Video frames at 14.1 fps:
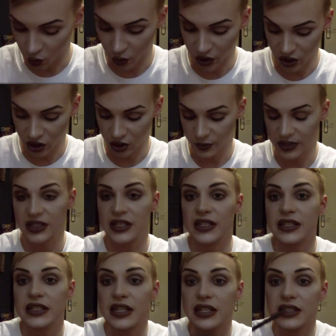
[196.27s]
Whirl, which
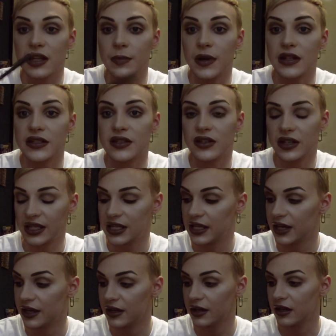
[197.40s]
is this lip pencil
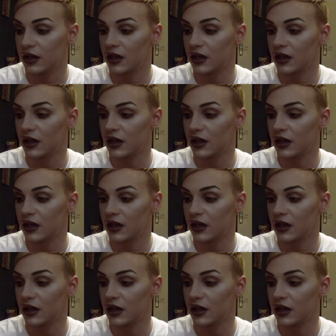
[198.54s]
here.